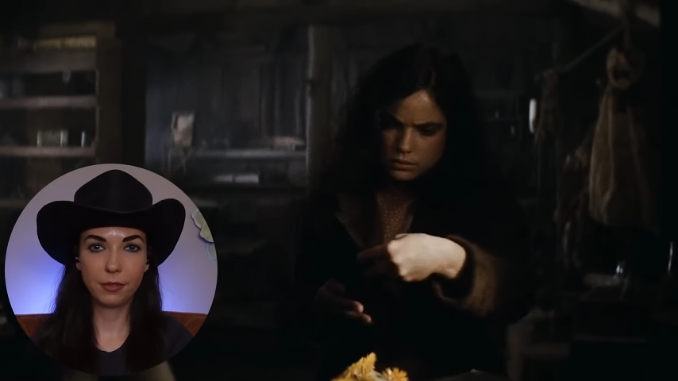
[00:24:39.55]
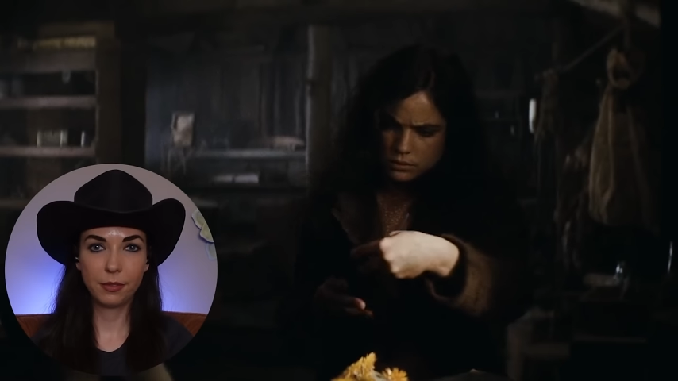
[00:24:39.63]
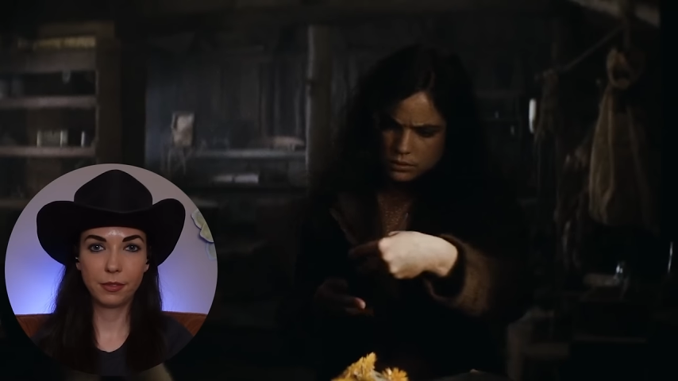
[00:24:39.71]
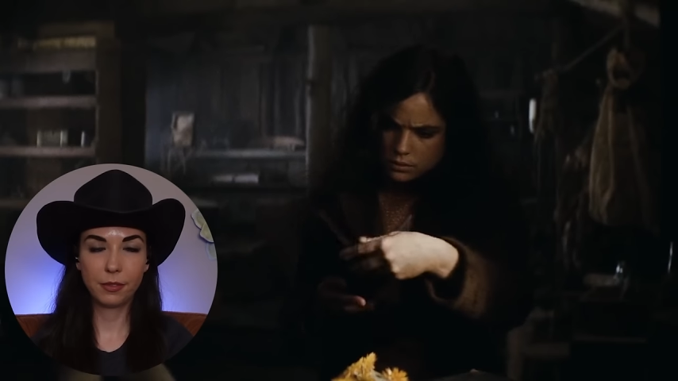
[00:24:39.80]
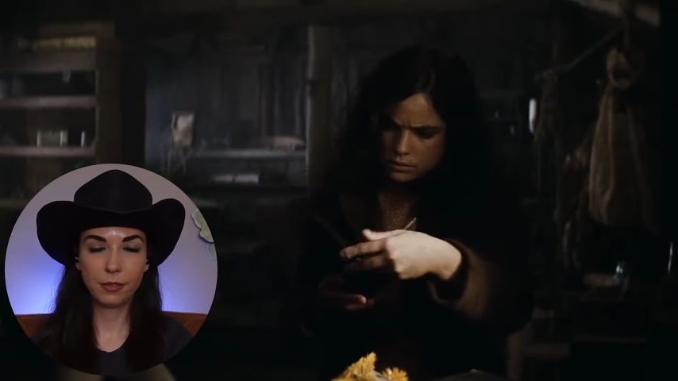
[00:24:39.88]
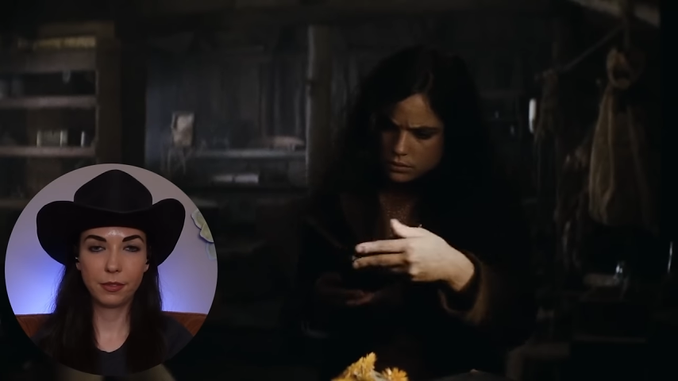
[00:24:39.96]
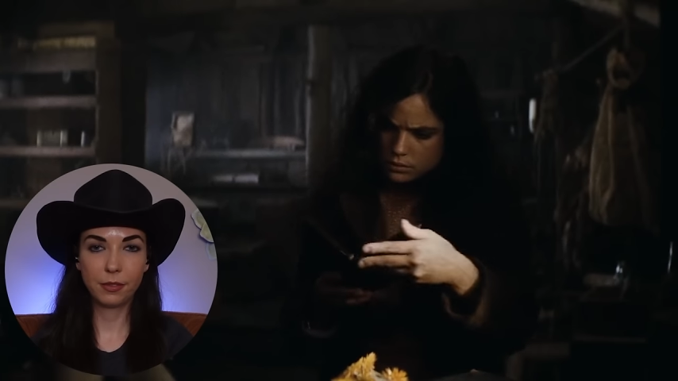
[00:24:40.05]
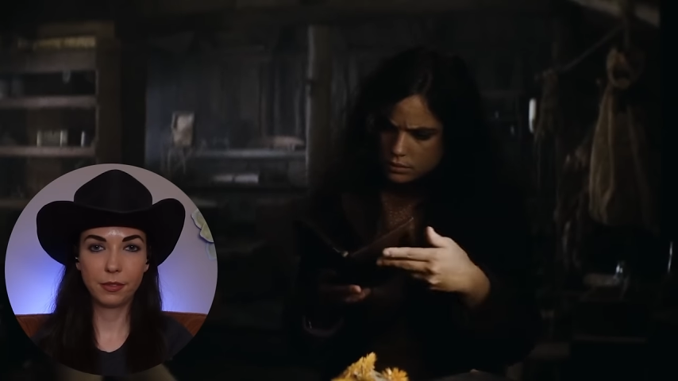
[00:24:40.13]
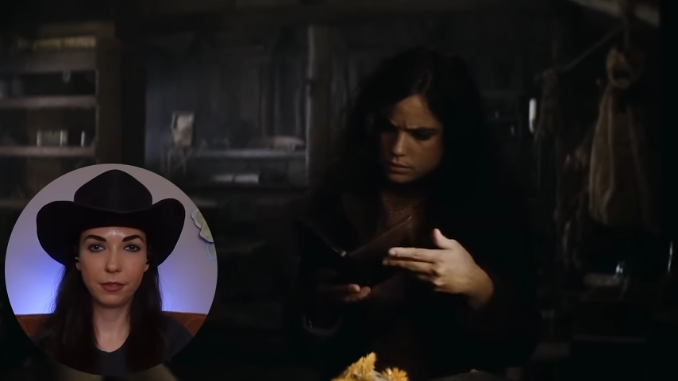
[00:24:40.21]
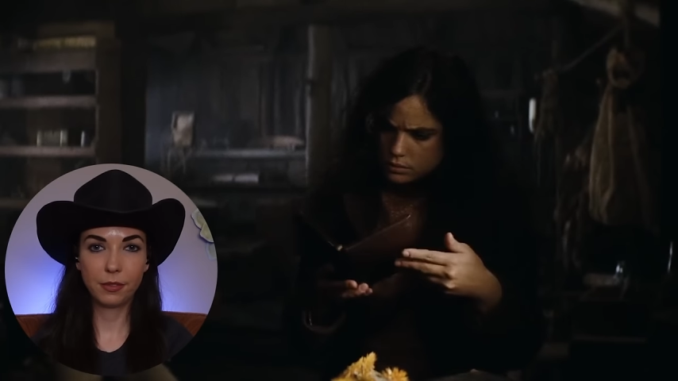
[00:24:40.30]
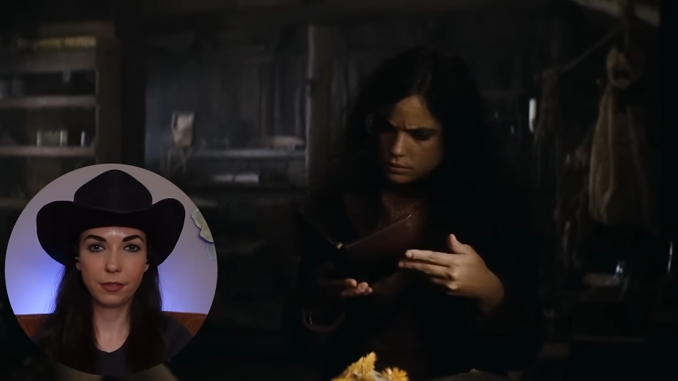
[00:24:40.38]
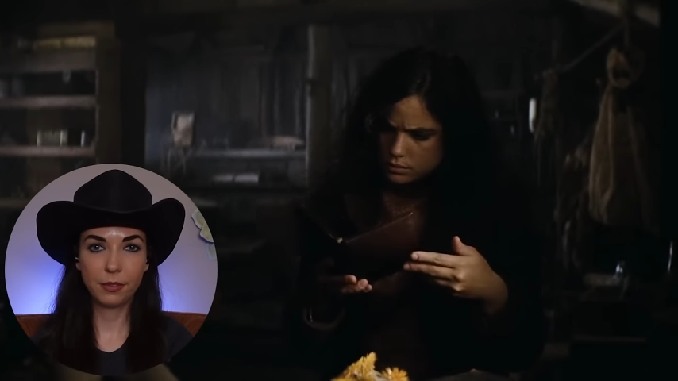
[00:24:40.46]

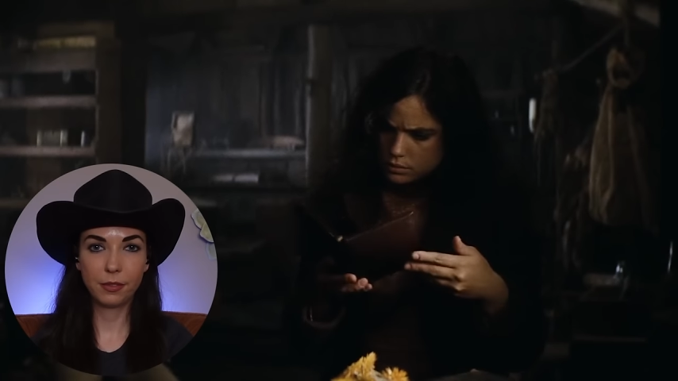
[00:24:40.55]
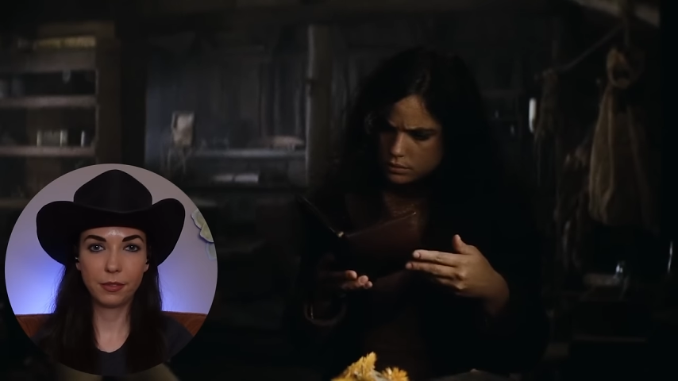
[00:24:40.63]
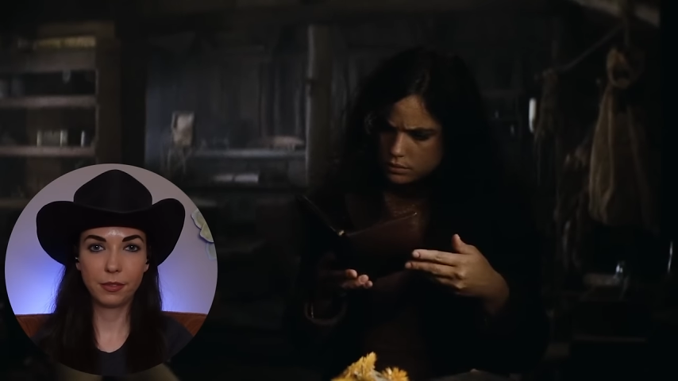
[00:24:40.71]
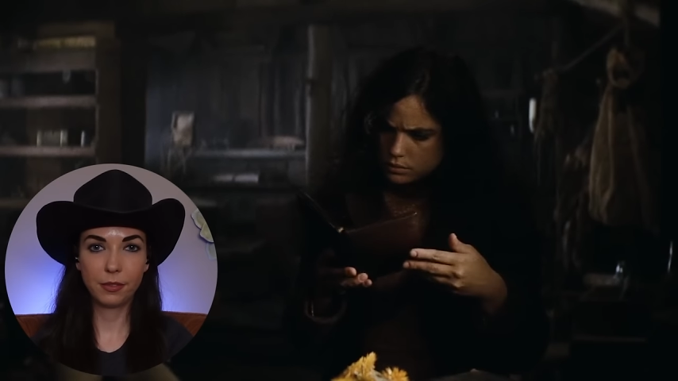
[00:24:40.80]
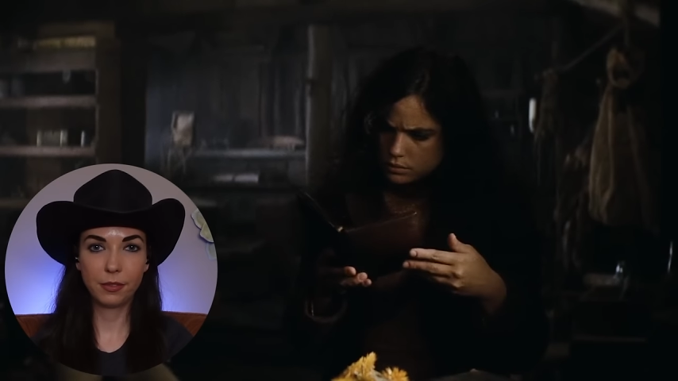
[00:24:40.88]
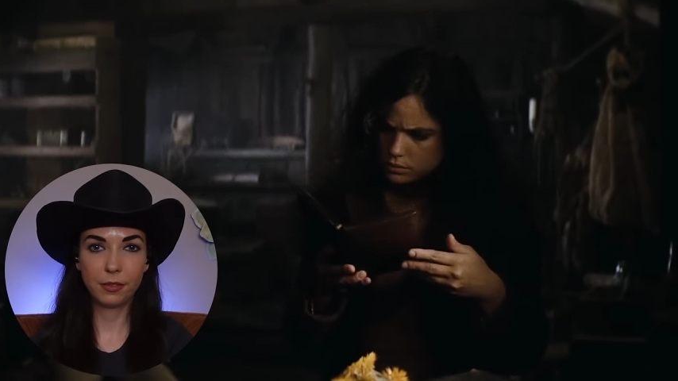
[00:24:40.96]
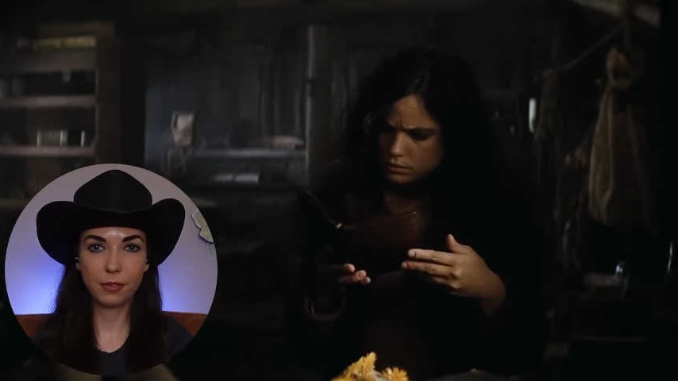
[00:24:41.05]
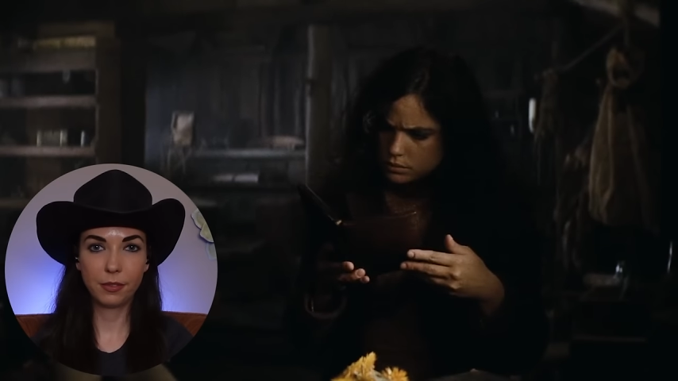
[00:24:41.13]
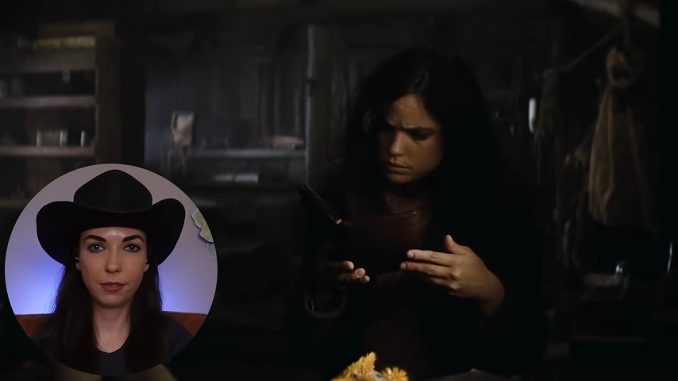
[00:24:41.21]
No one is speaking in this clip.